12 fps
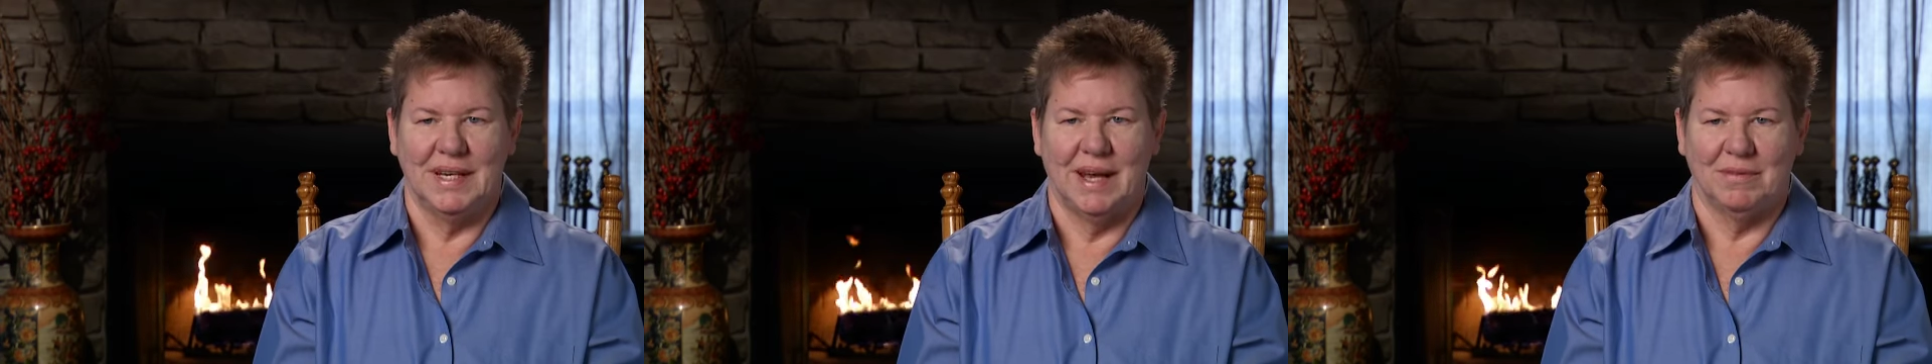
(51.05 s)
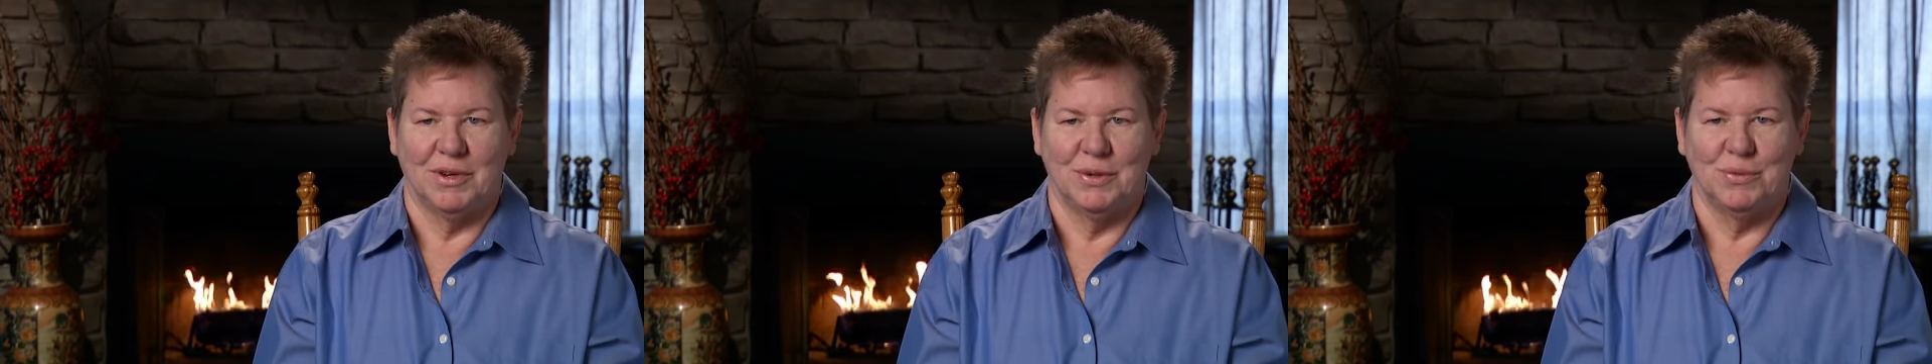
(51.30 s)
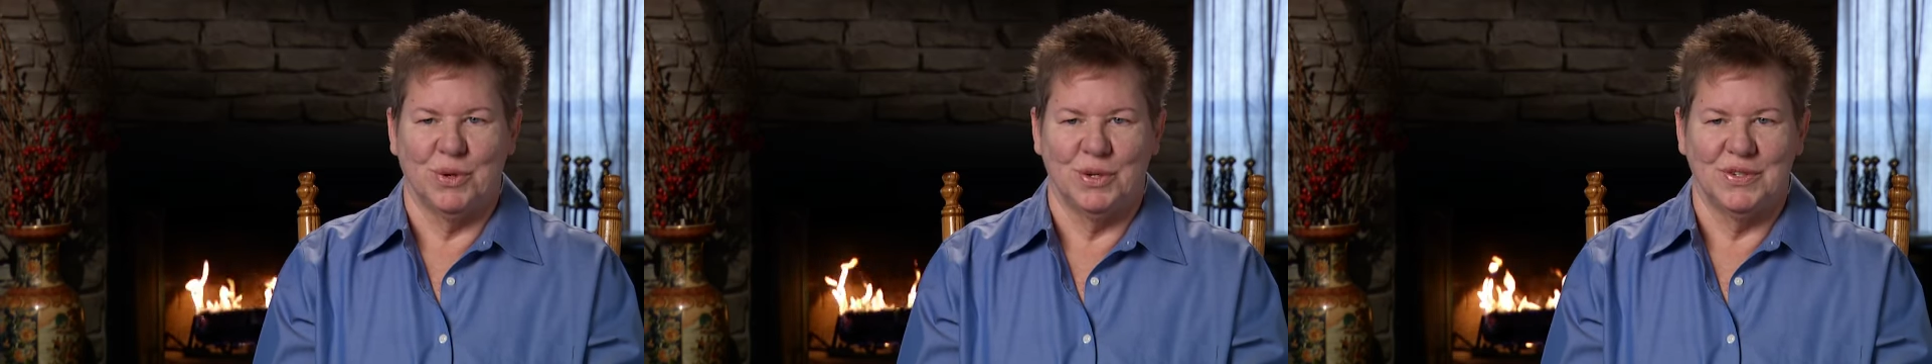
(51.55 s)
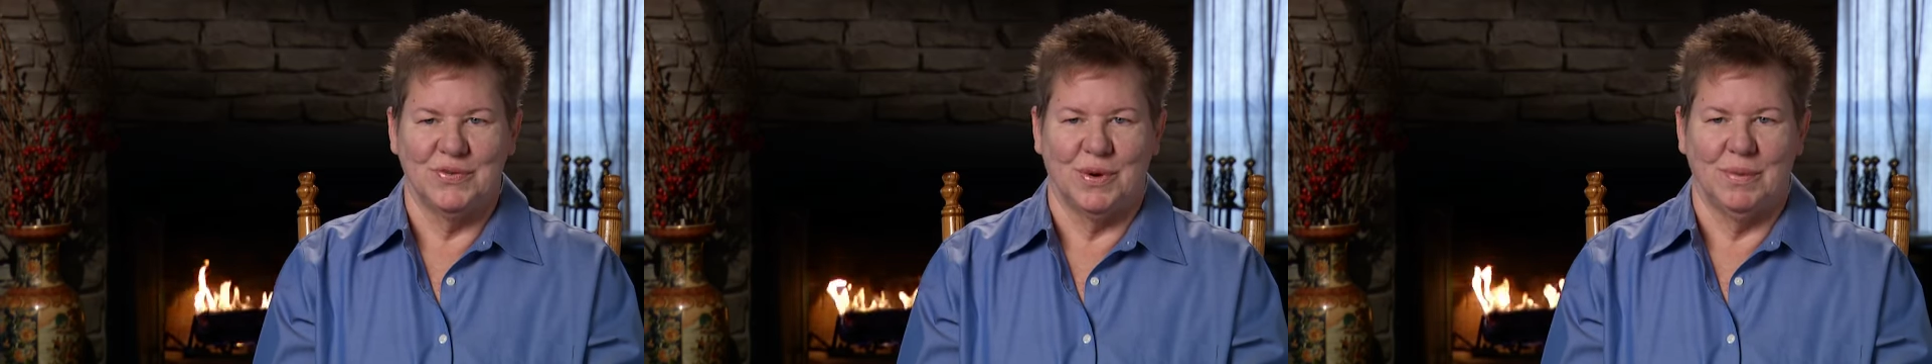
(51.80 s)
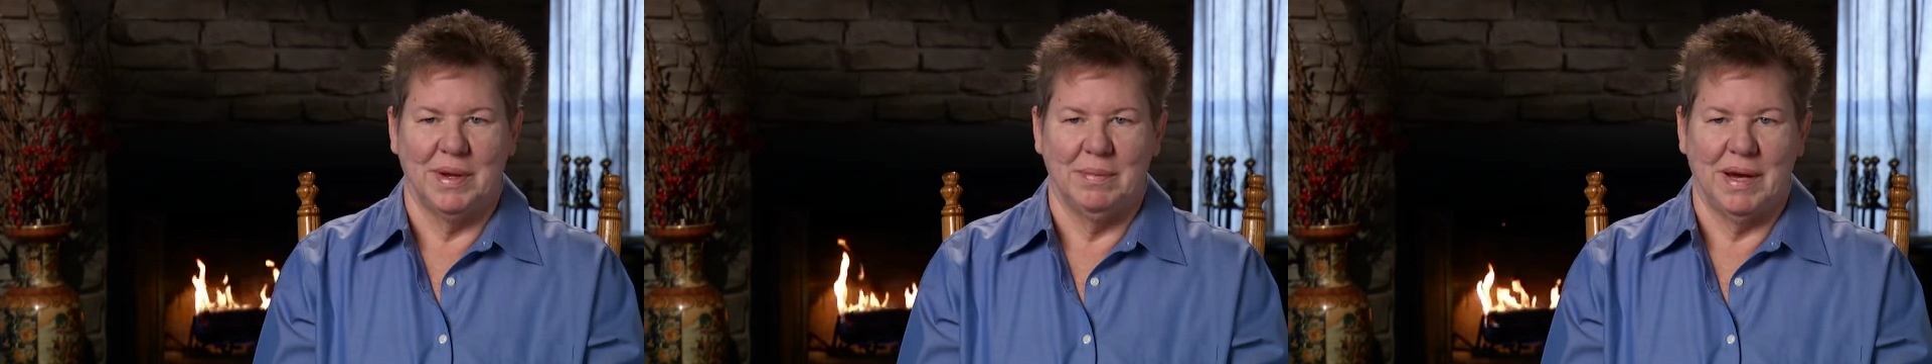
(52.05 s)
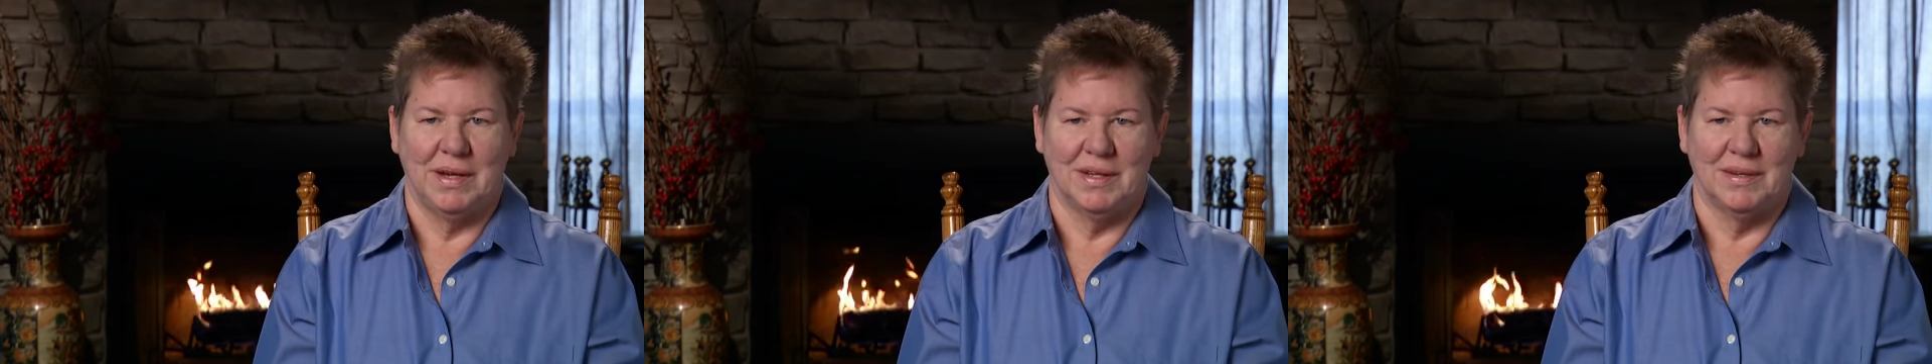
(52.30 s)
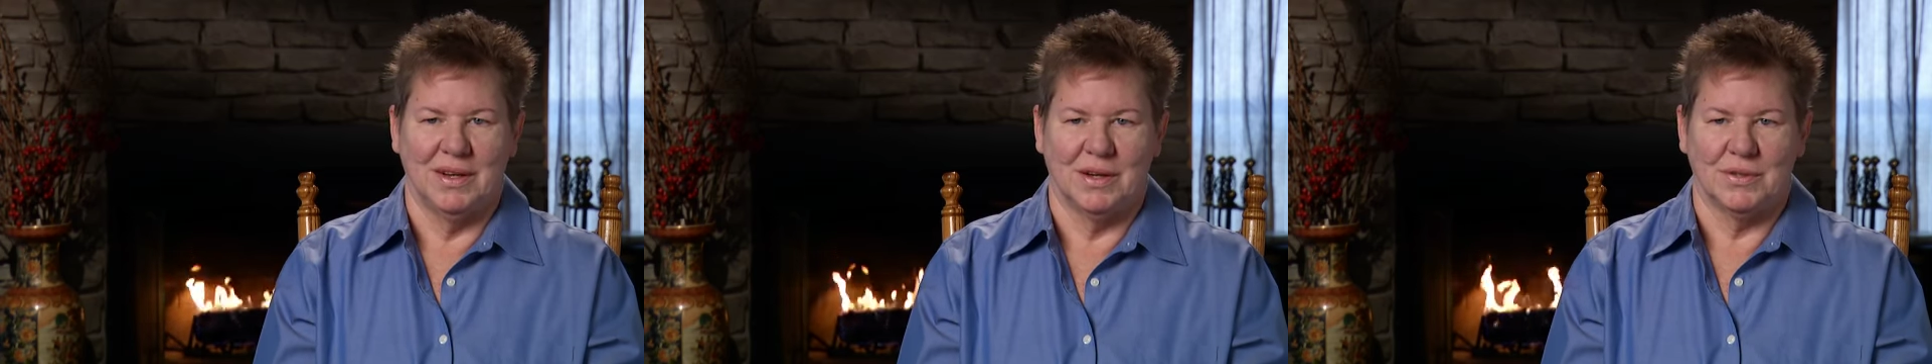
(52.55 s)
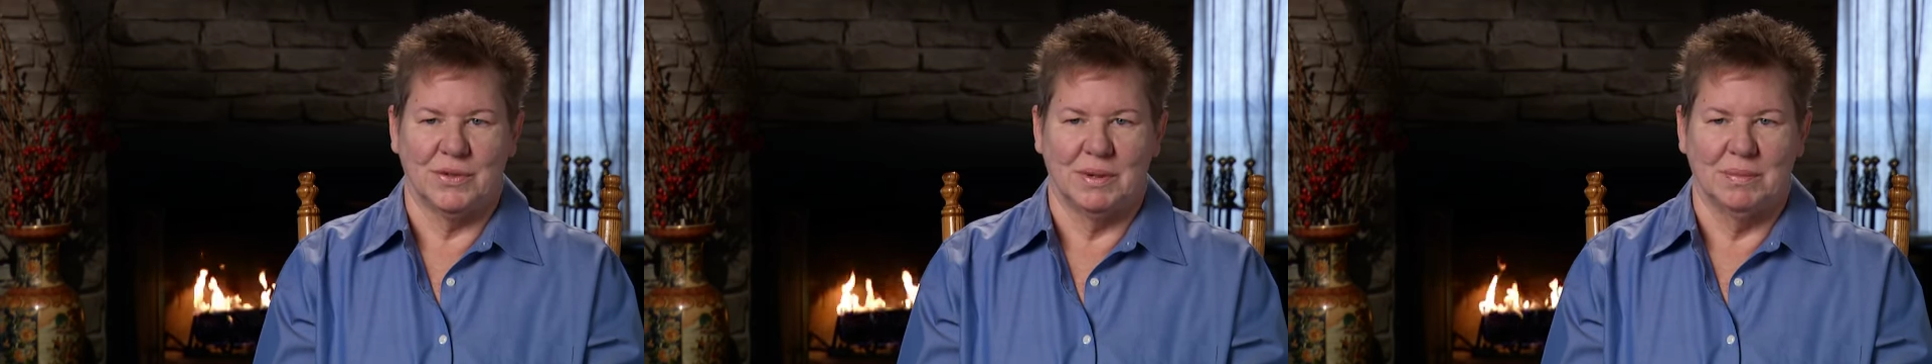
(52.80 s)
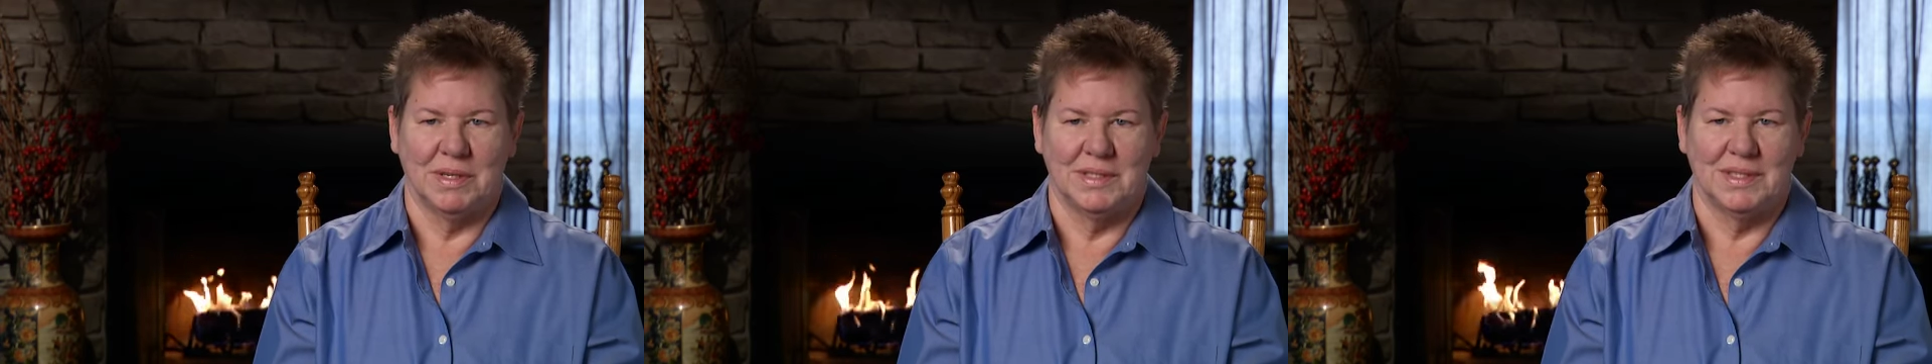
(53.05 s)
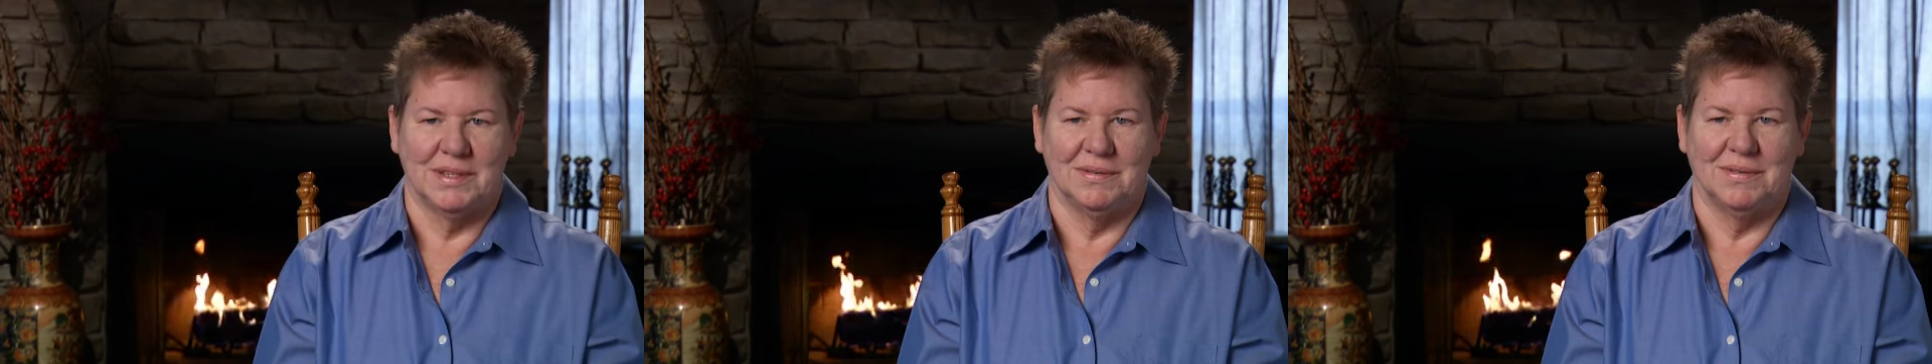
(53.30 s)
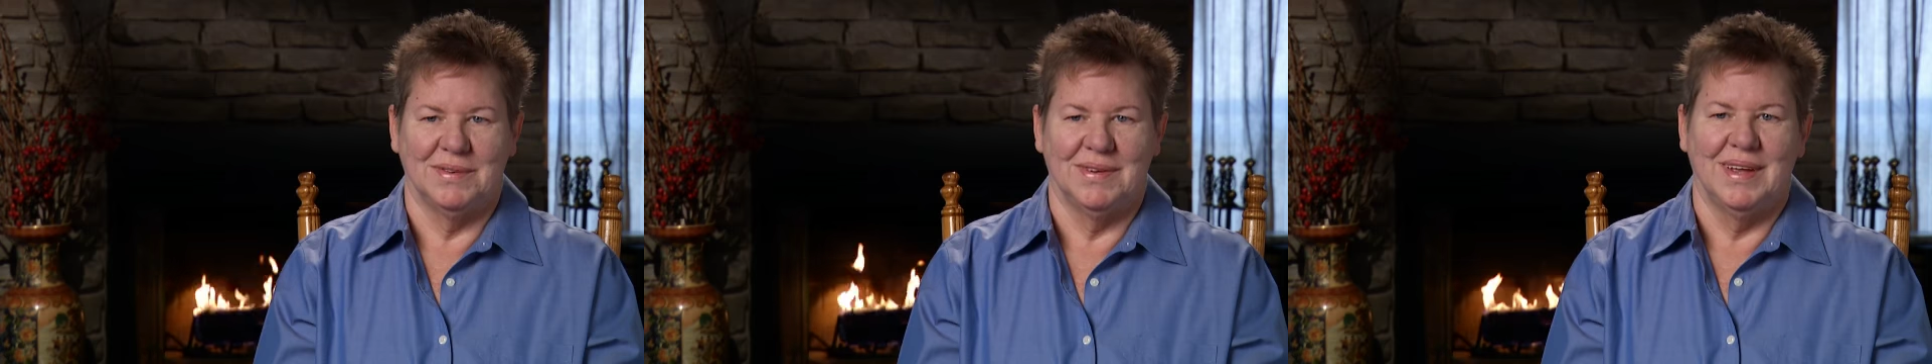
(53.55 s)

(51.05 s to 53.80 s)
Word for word: didn't have good words for me about doctoring myself.